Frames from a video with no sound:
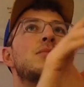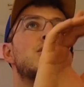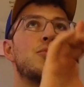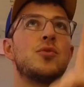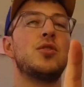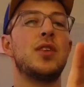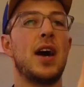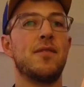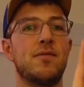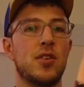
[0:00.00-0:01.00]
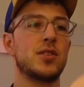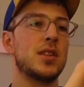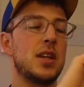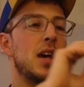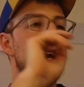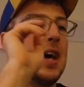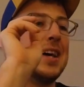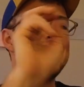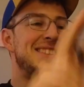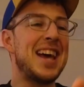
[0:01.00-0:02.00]
So do that firstly.
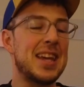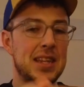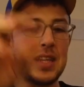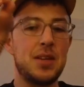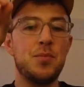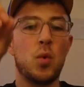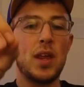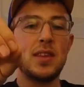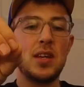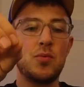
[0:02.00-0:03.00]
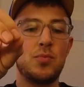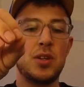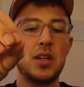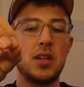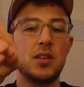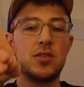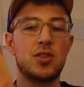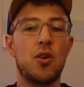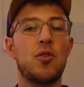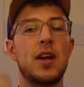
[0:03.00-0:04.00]
Secondly, what I think would be
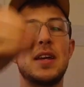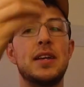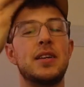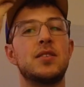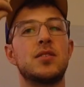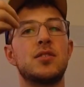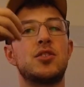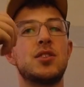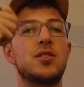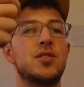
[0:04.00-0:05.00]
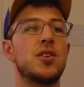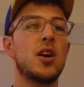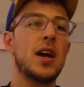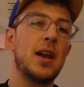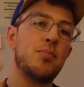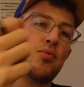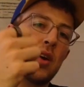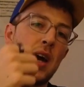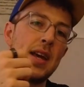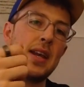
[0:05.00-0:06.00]
so great is just to start kind of
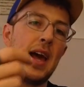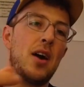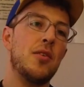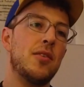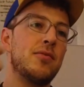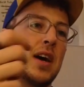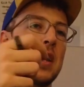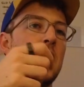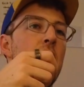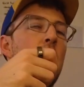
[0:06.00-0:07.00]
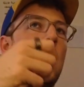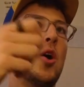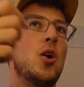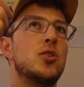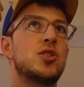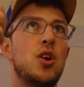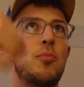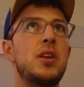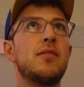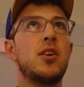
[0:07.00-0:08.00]
prying out of, like, so
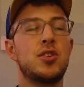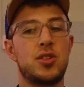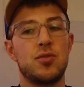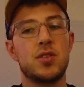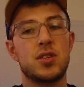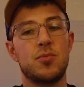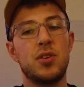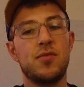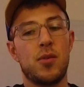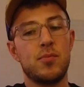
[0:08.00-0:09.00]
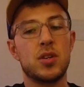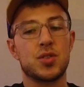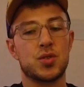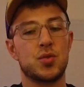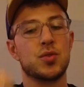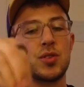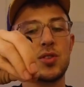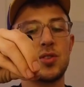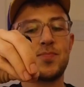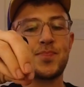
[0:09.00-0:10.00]
many of our students, so many of our middle
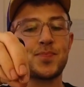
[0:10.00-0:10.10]
schoolers